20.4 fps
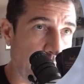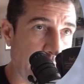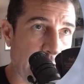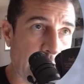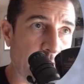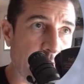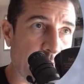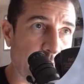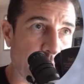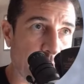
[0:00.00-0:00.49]

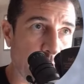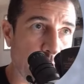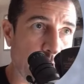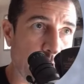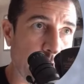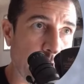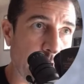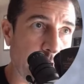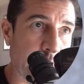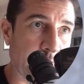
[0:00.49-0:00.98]
out of
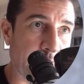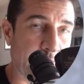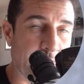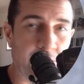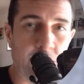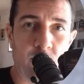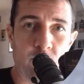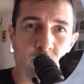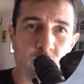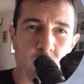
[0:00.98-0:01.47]
circuit, it's
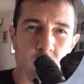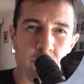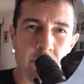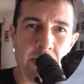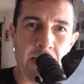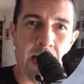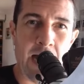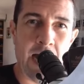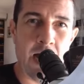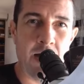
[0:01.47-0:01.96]
still drawing
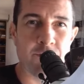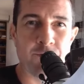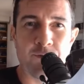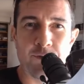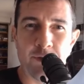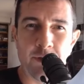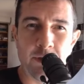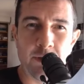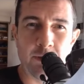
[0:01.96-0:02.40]
100